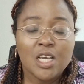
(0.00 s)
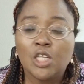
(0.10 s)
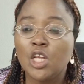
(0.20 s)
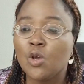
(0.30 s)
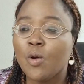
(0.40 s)

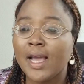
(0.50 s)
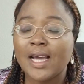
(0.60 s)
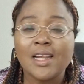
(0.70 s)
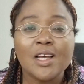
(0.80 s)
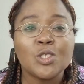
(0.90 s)
The UN
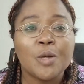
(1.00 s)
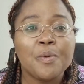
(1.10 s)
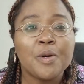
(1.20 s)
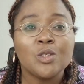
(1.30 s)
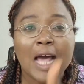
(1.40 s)
cannot
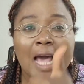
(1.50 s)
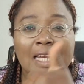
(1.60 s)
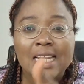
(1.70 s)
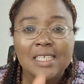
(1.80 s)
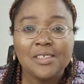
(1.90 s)
support an
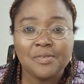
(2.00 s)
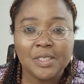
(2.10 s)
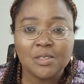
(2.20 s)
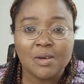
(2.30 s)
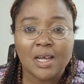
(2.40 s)

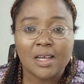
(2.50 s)
individual.